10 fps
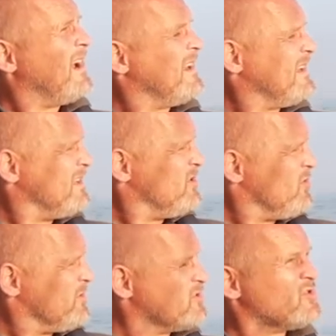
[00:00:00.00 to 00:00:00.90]
And then the
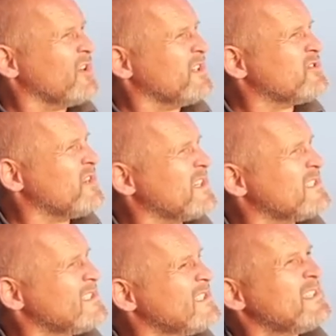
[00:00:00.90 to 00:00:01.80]
autumn's trying to trick
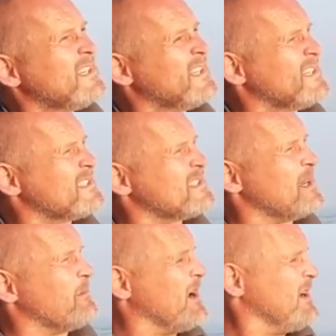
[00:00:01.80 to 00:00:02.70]
us into thinking it's a
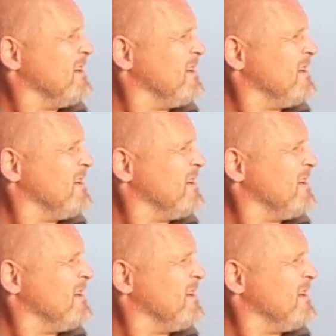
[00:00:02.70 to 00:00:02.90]
summer.